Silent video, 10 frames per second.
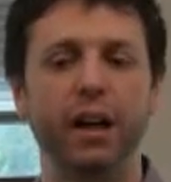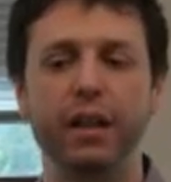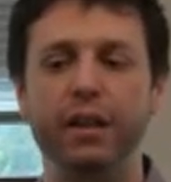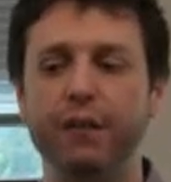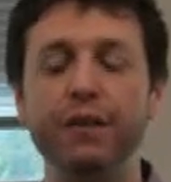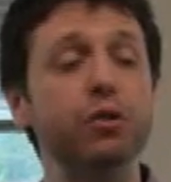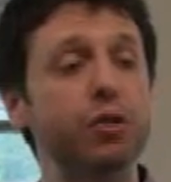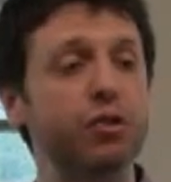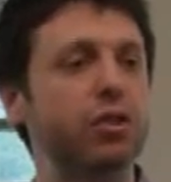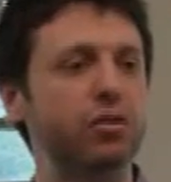in the
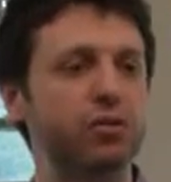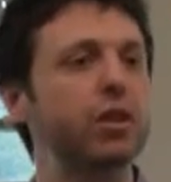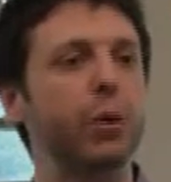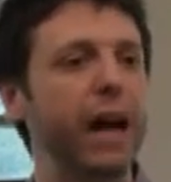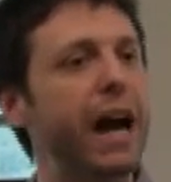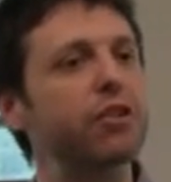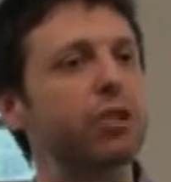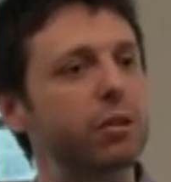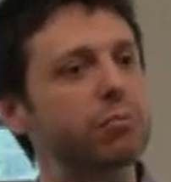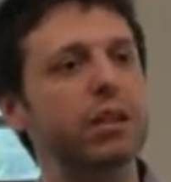future, just go to
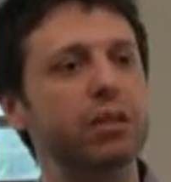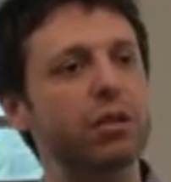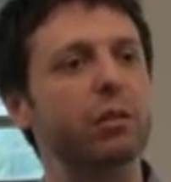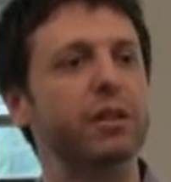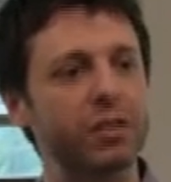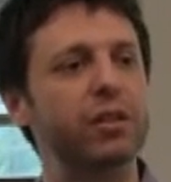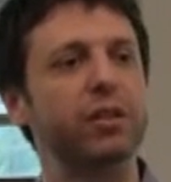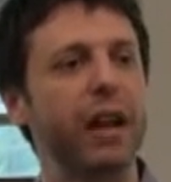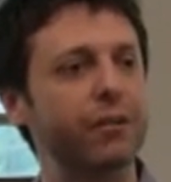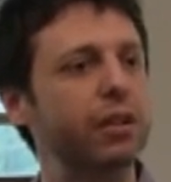Azure and you don't
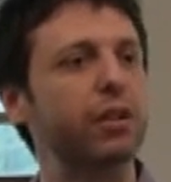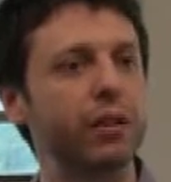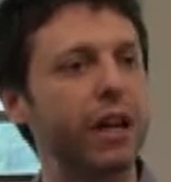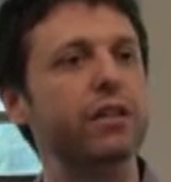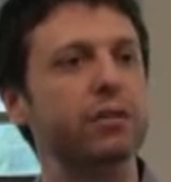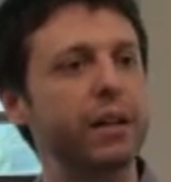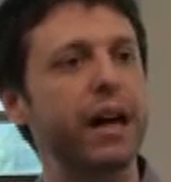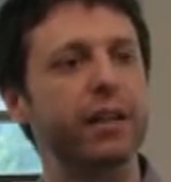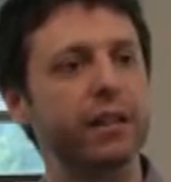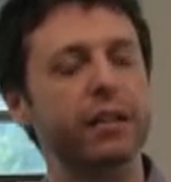necessarily have to learn how to do
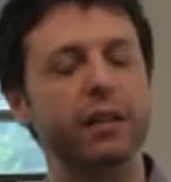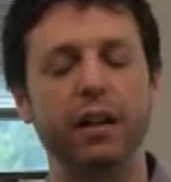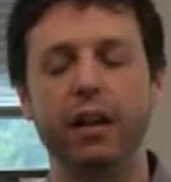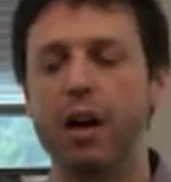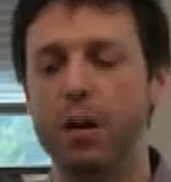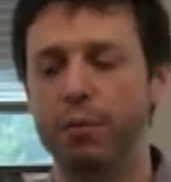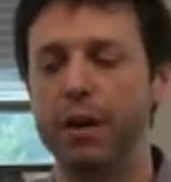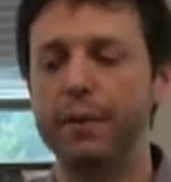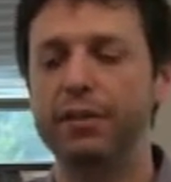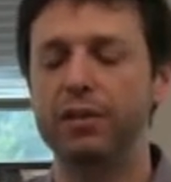that
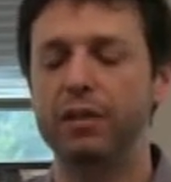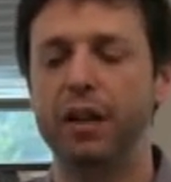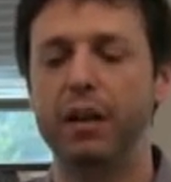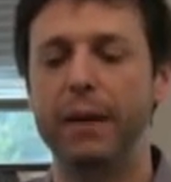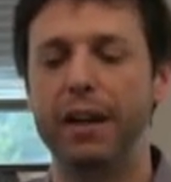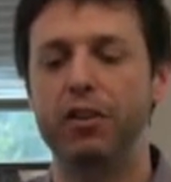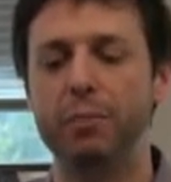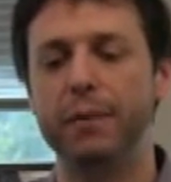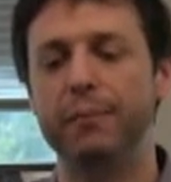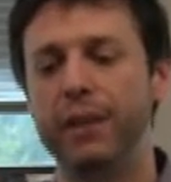on-premise
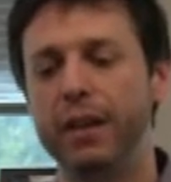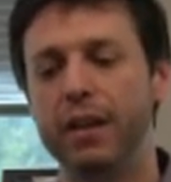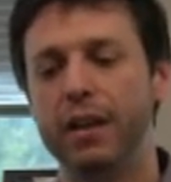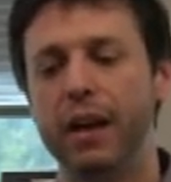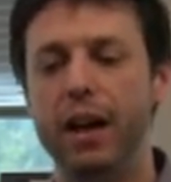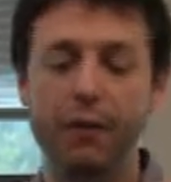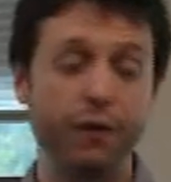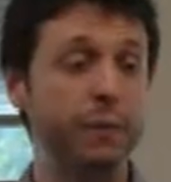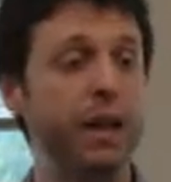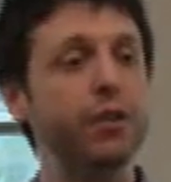management.
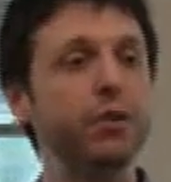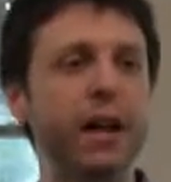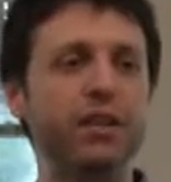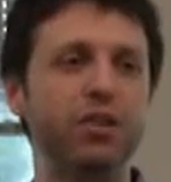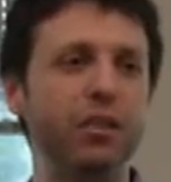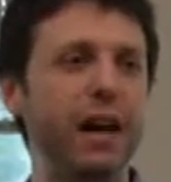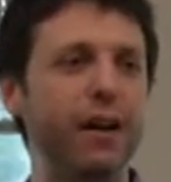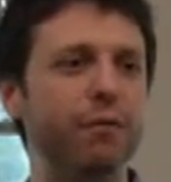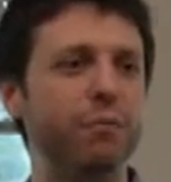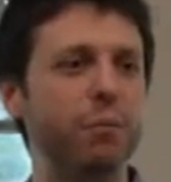From the other direction, you
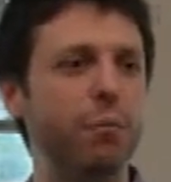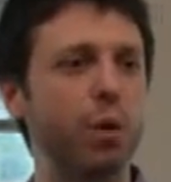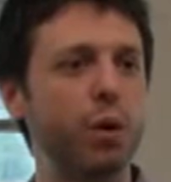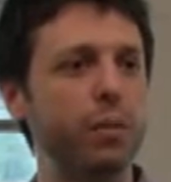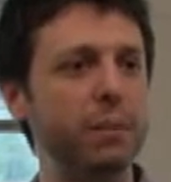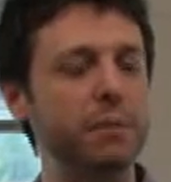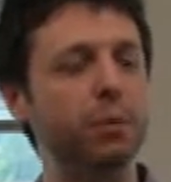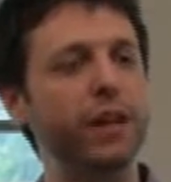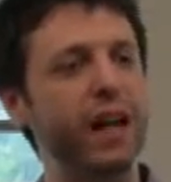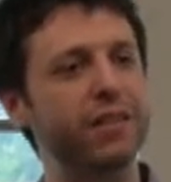have more of the
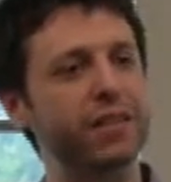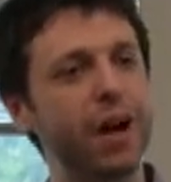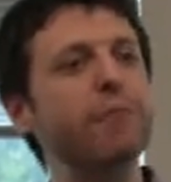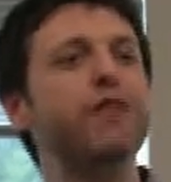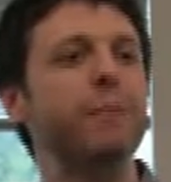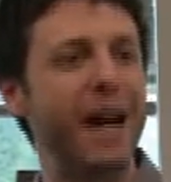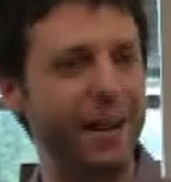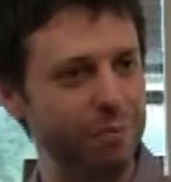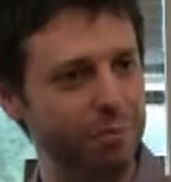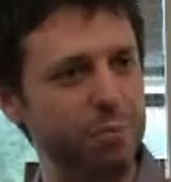people that come from
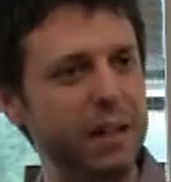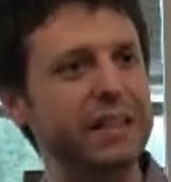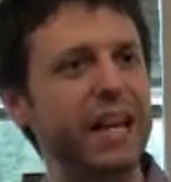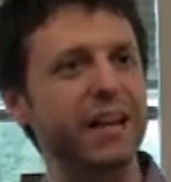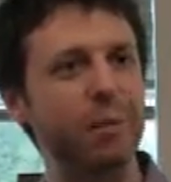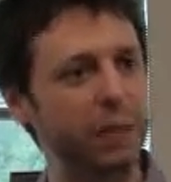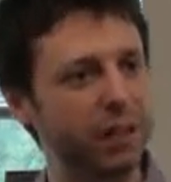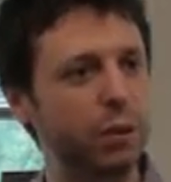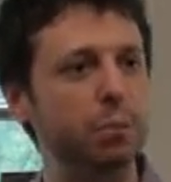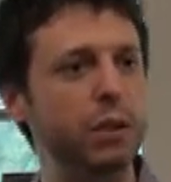that big data,
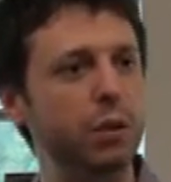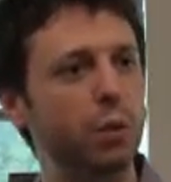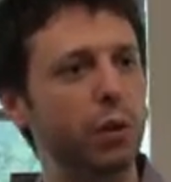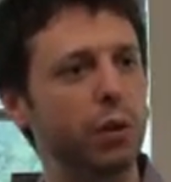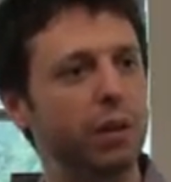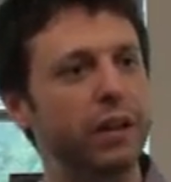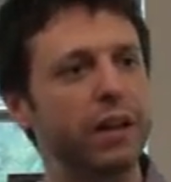big compute world.